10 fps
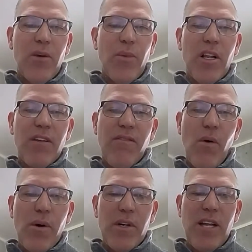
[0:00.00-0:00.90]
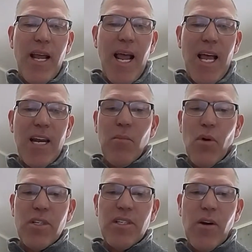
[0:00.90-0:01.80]
and we look forward to adding
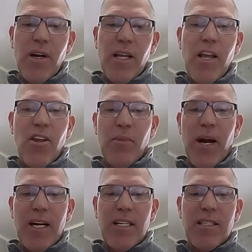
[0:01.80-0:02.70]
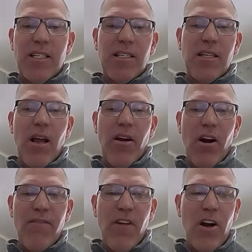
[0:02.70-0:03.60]
more soil health practices on
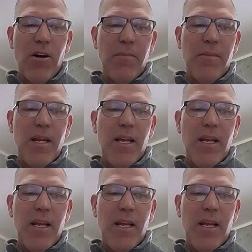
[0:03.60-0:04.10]
our farm